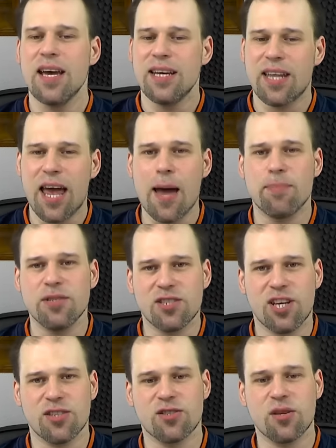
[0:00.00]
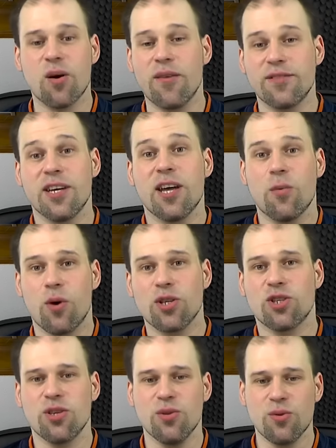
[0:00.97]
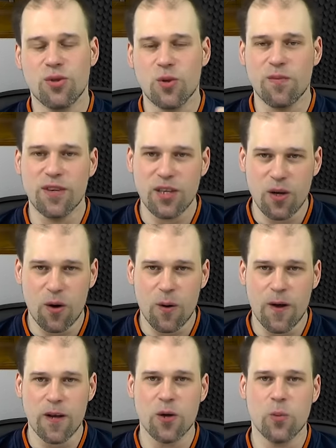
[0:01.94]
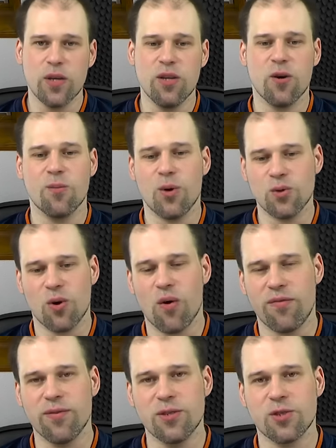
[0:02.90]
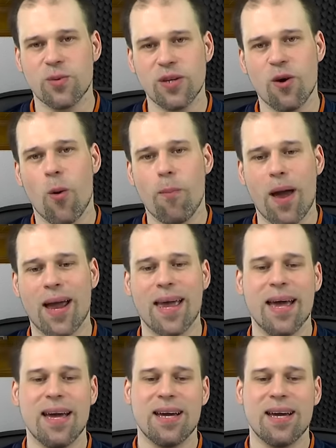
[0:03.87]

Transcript: it happens just so often that I watch a YouTube video in a windowed mode, go full screen, go back,